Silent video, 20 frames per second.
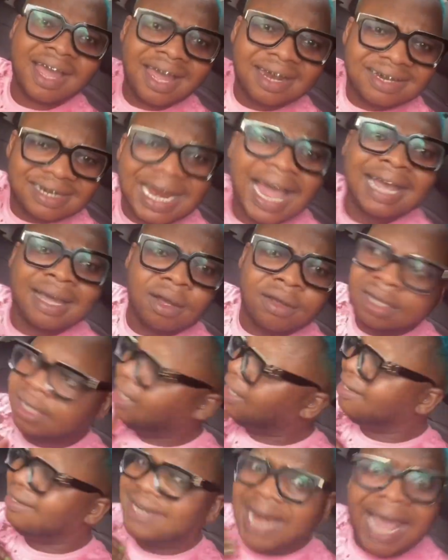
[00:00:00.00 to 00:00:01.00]
Like,
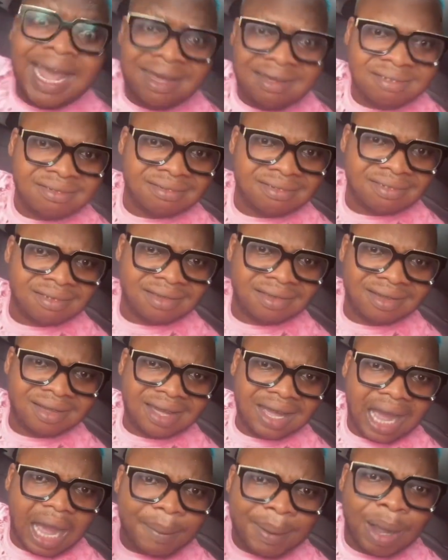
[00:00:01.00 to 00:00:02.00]
dying.
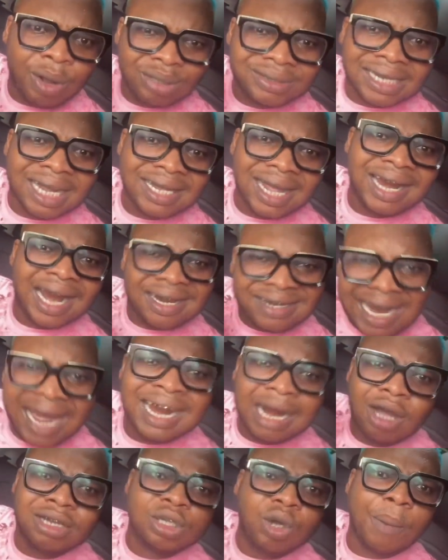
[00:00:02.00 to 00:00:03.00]
Abeiku Santana, dead.
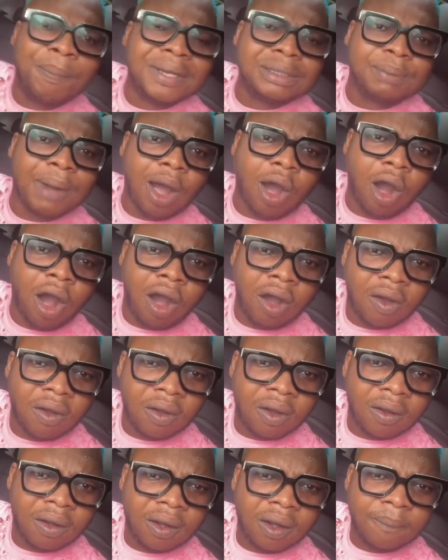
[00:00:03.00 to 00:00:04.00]
I want you a Mzbel.
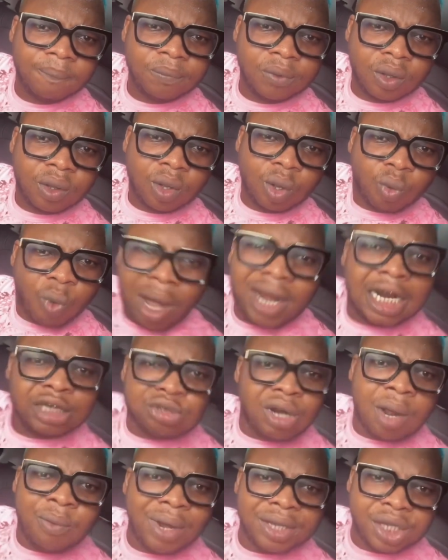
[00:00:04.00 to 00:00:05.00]
What is
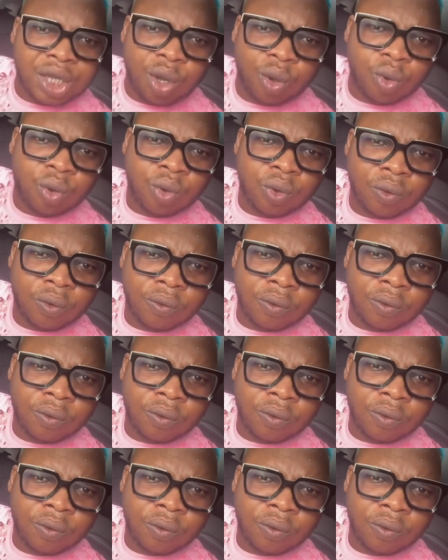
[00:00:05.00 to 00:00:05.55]
wrong with you?